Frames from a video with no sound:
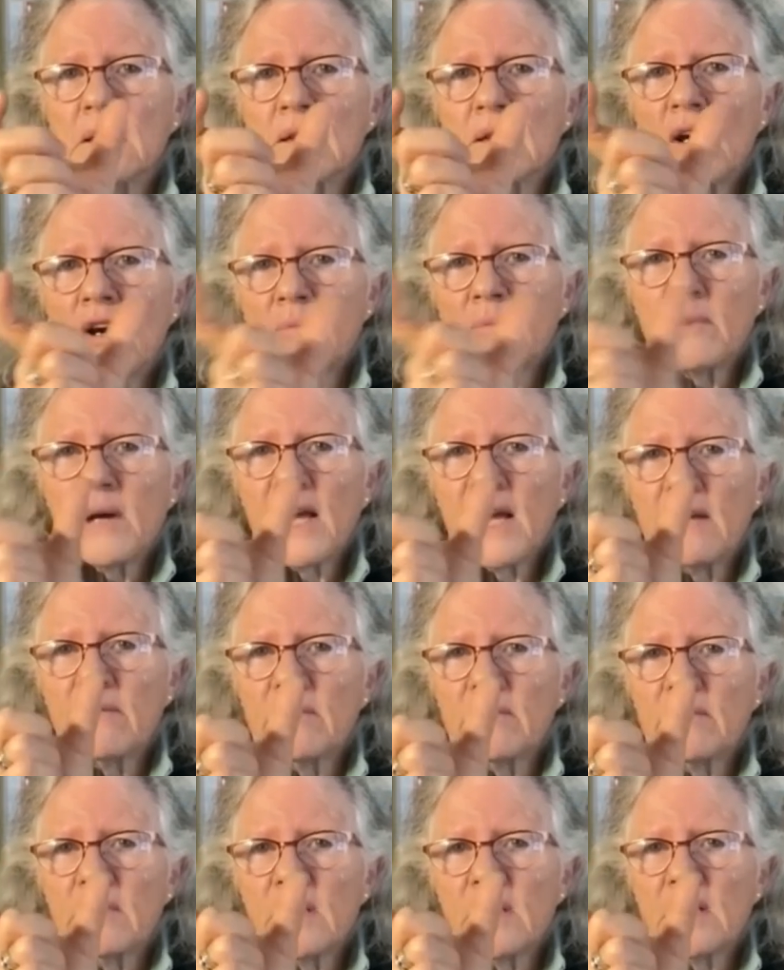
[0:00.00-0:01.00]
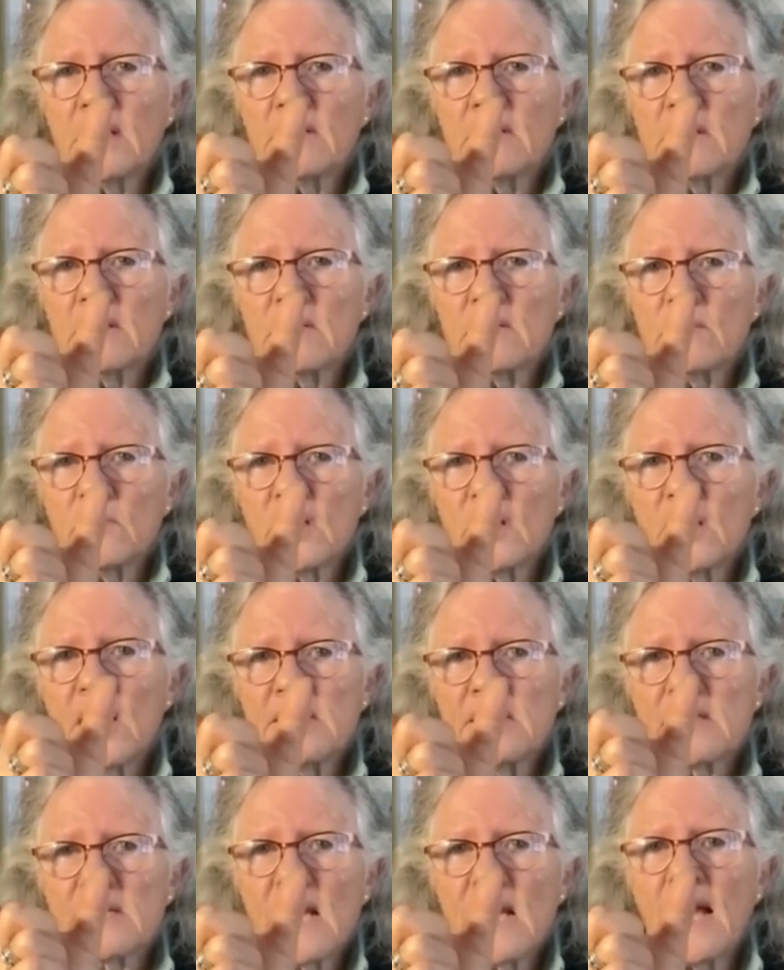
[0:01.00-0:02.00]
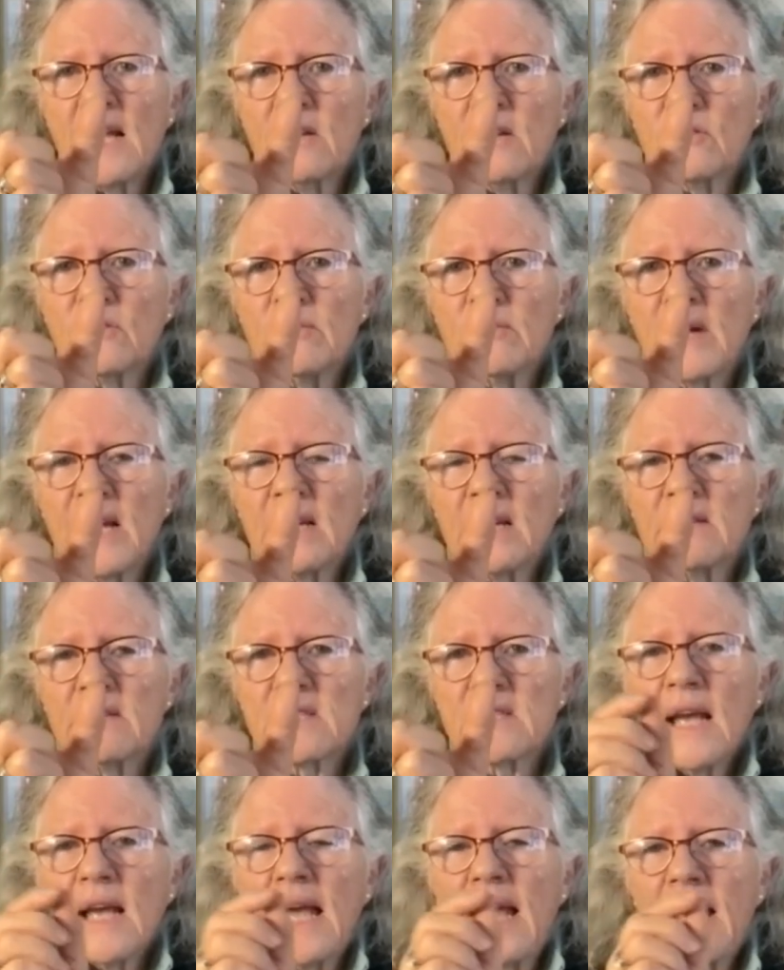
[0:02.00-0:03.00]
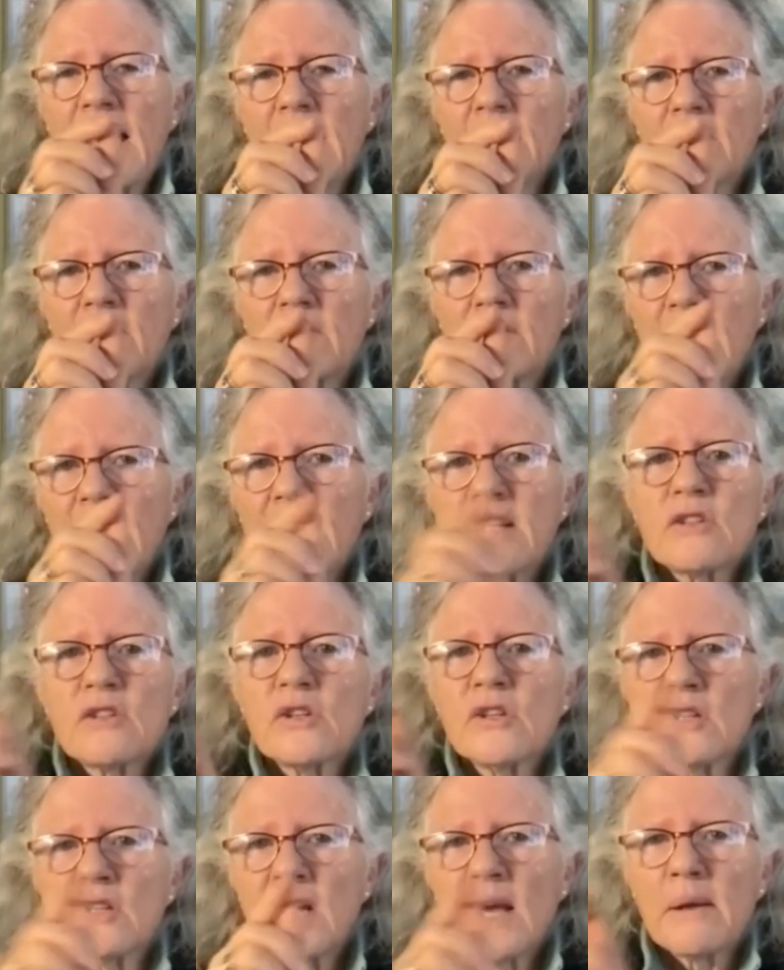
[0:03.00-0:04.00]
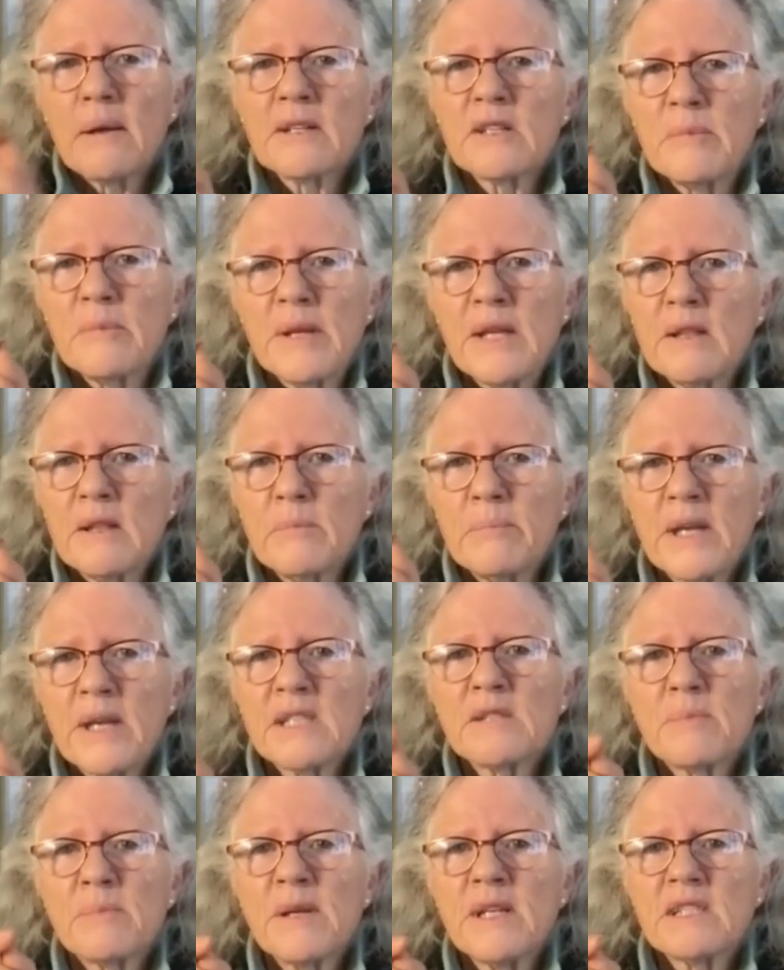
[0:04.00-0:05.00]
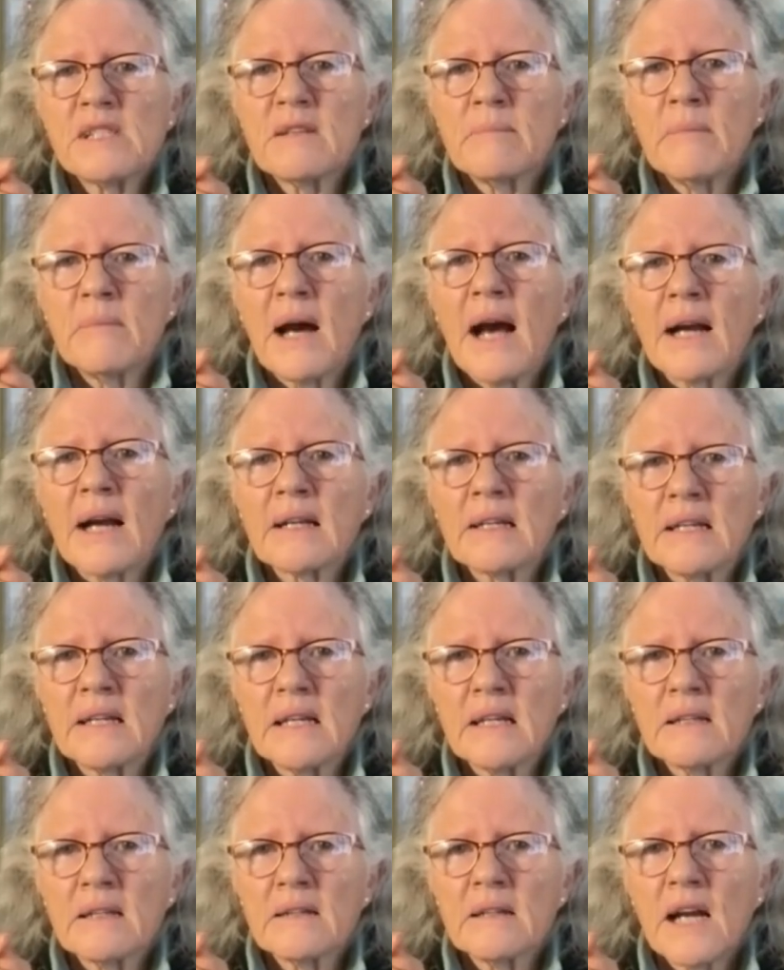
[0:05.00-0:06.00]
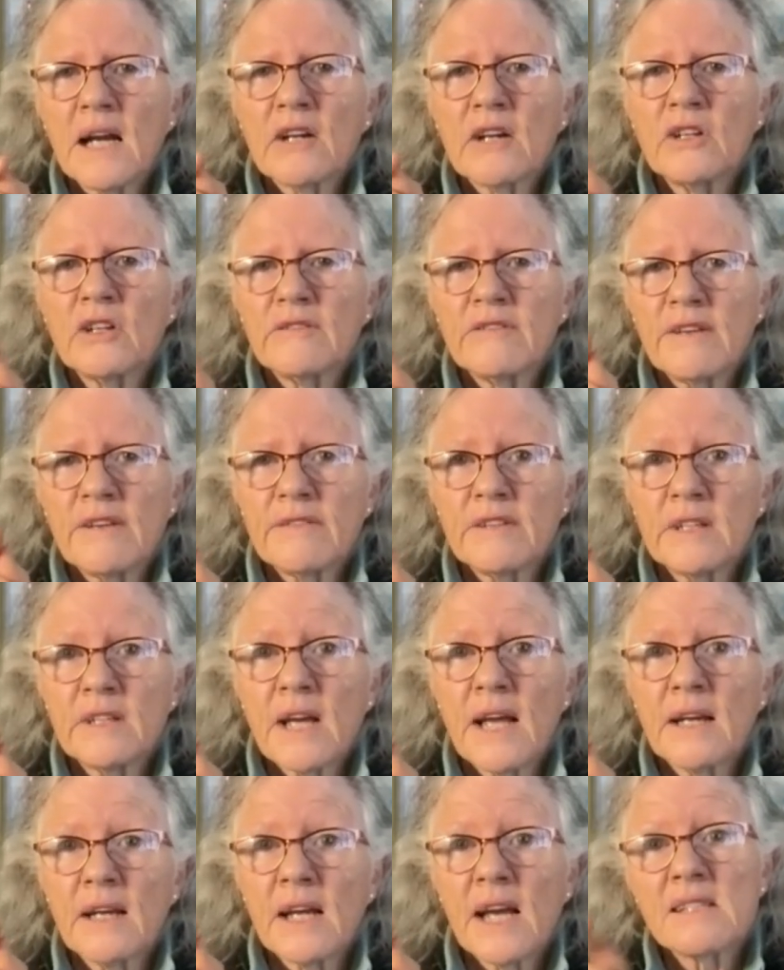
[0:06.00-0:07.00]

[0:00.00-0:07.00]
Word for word: on my, where I signed all my, and that turned out to be the best piece of marketing I could have ever done.